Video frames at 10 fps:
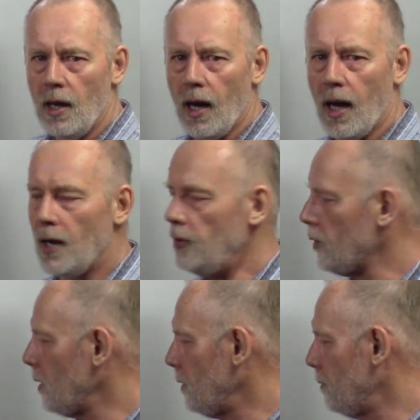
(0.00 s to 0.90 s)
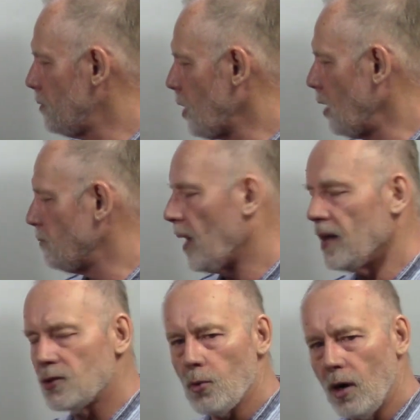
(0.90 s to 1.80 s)
uh, you can charge by
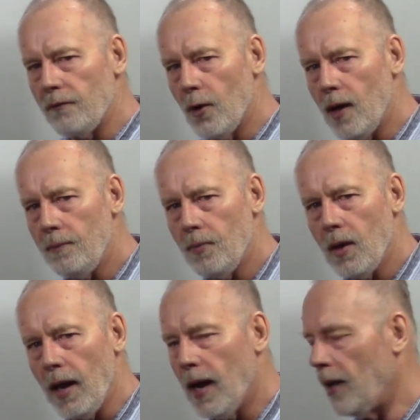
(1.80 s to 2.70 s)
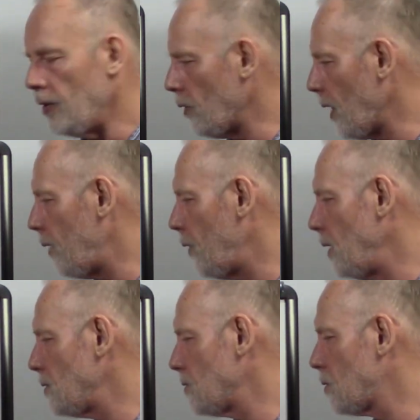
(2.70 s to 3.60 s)
the square foot, and you know that
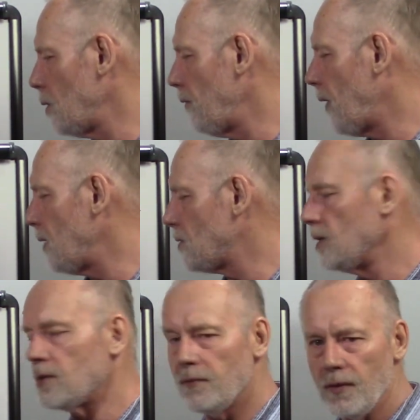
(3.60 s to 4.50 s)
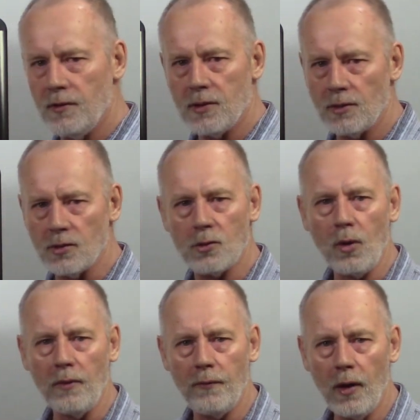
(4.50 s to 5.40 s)
range is 35 cents to 50 cents a
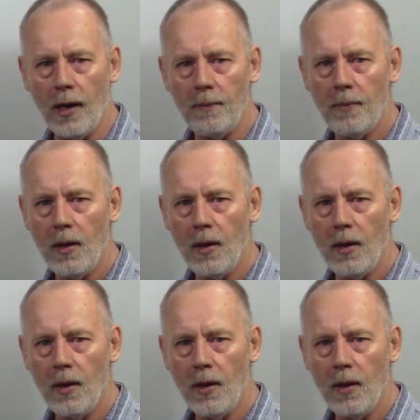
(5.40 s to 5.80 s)
square foot.